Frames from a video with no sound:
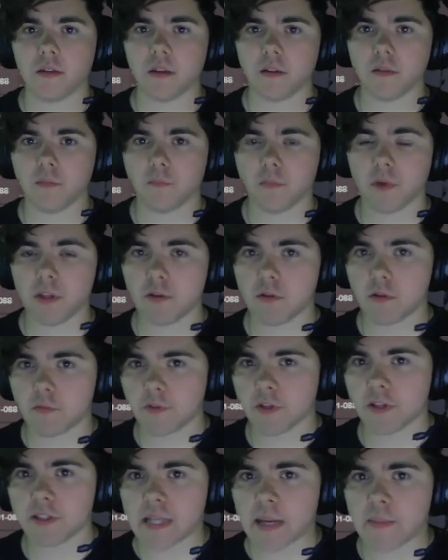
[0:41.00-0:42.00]
When you
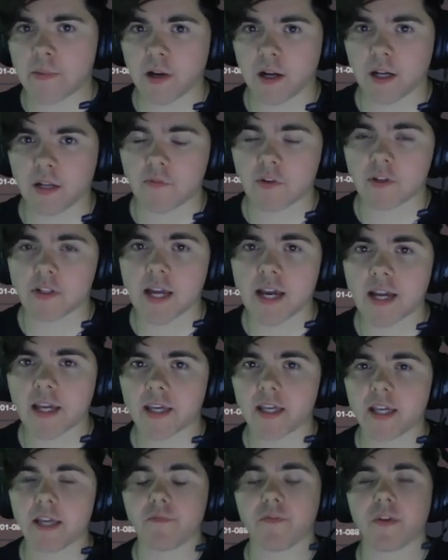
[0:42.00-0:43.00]
reveal the top card of your deck,
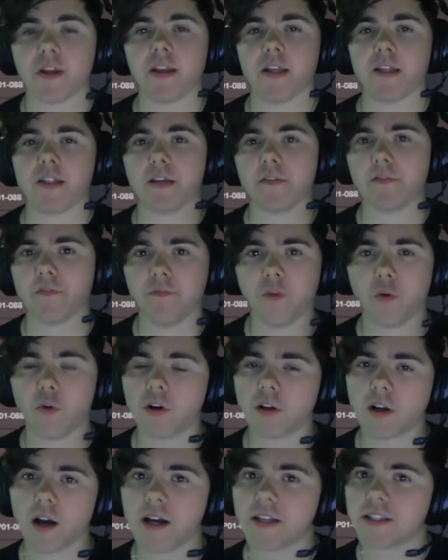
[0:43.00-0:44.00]
if it is a
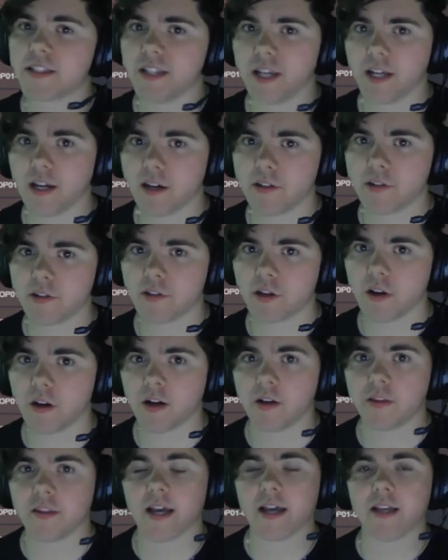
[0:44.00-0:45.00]
4-cost character
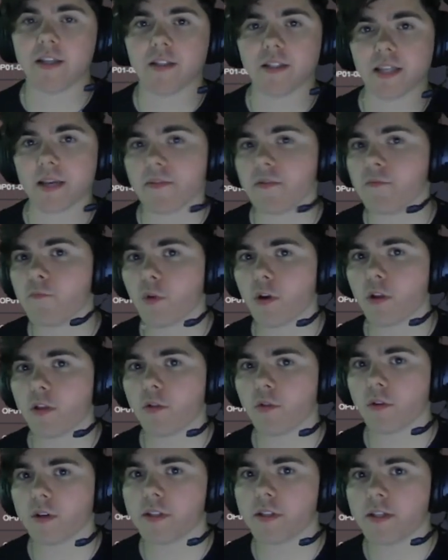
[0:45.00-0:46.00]
card that has 7
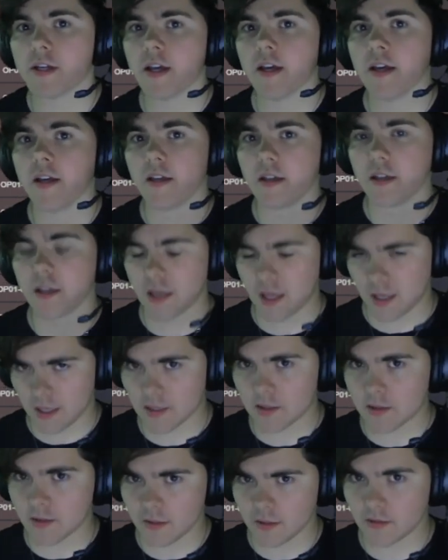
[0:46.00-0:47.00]
Warlords
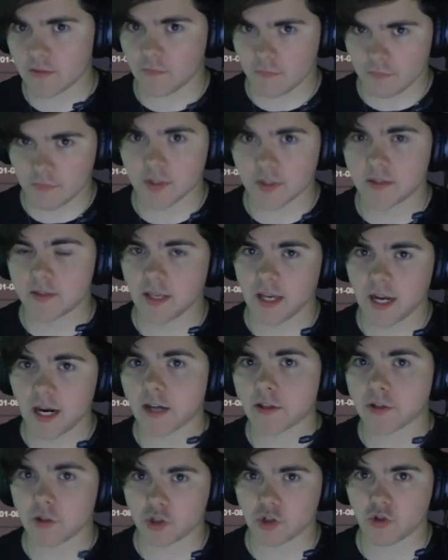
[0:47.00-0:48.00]
in the
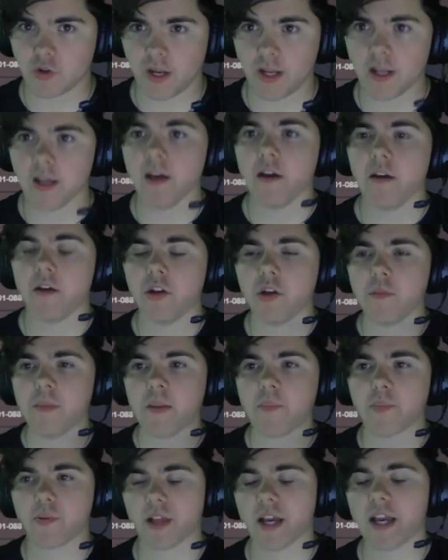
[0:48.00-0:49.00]
character trait, you may
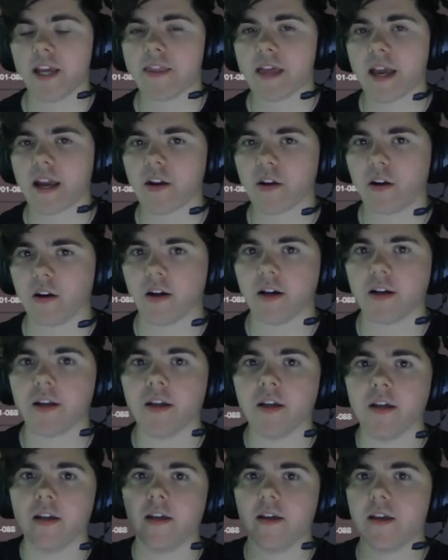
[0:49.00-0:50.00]
play that card
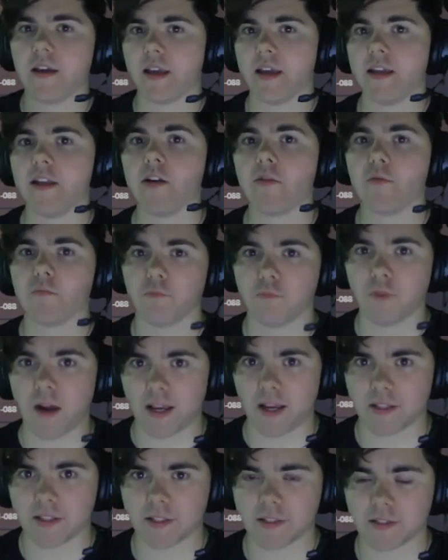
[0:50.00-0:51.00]
in
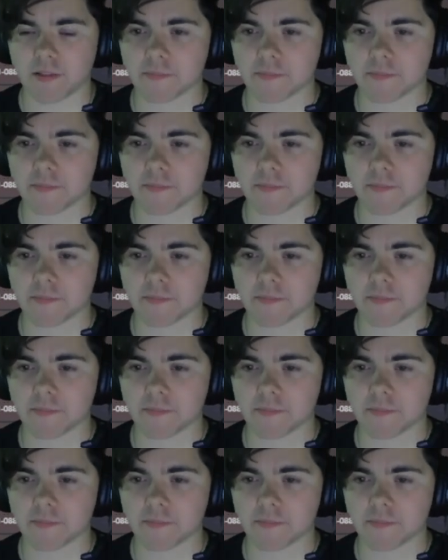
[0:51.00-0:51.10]
Rest.